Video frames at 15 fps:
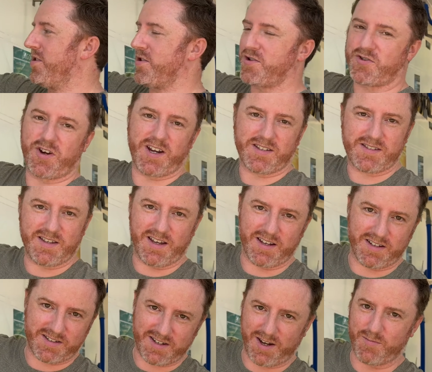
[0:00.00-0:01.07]
to stress
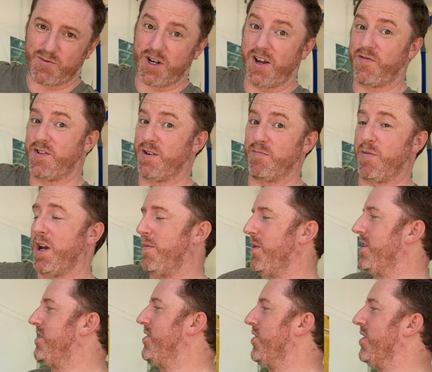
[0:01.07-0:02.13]
that Jeff didn't pay me
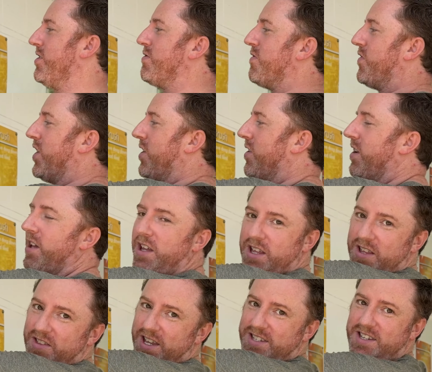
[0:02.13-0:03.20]
to do this review.
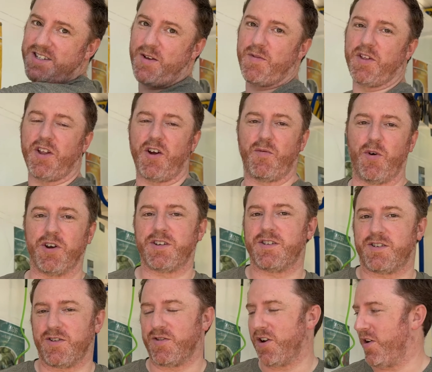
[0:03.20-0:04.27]
This is something that I wanted to
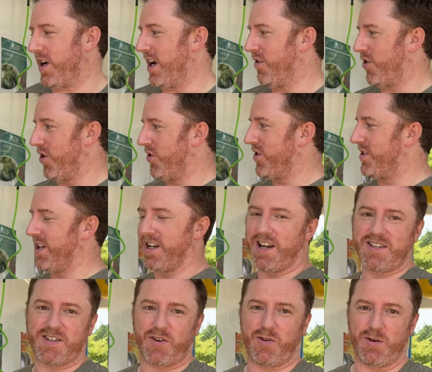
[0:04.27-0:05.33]
do knowing how good the
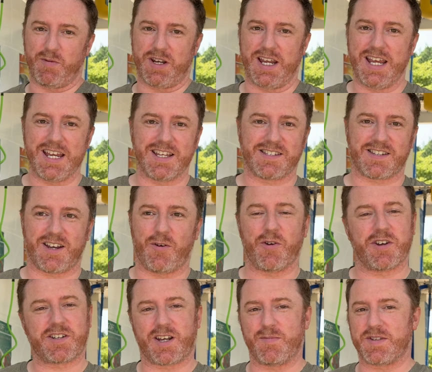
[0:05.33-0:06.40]
DNS equipment is. I
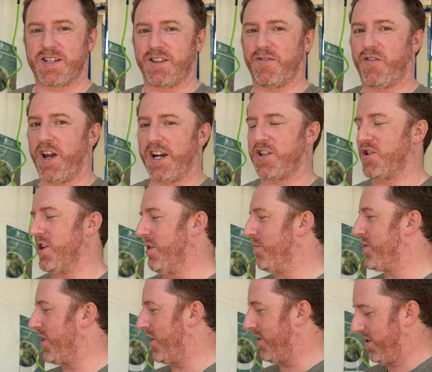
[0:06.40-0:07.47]
wanted to come and see the Flagship.
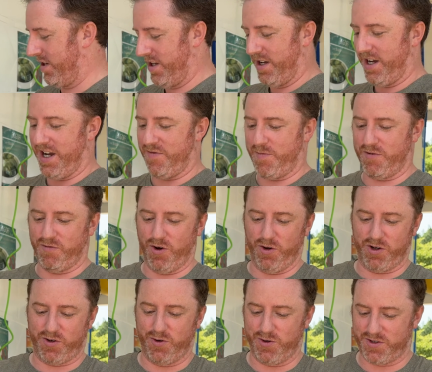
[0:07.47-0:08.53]
So I have my
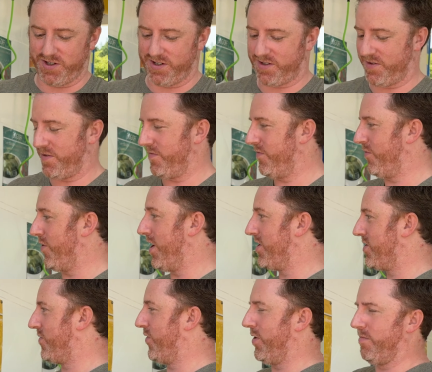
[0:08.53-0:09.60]
roller quarters
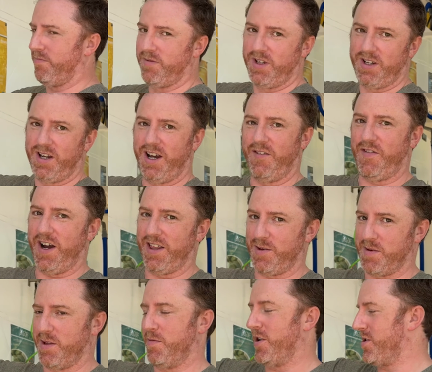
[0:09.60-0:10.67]
fresh from, I found them
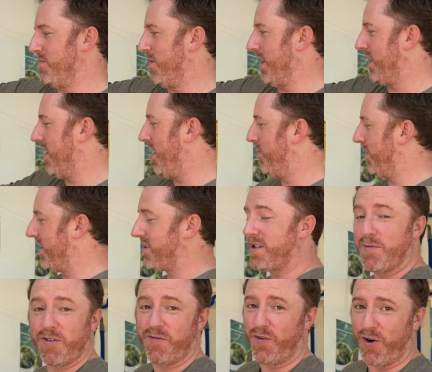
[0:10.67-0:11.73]
in the bottom of my car, but let's see
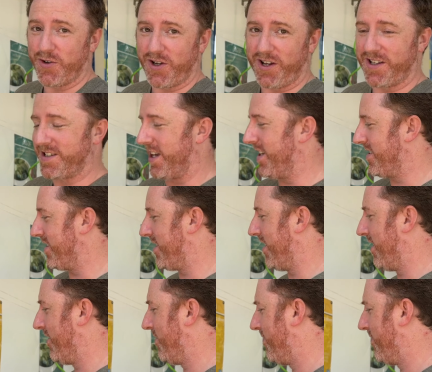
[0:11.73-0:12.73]
what $4 gets us here.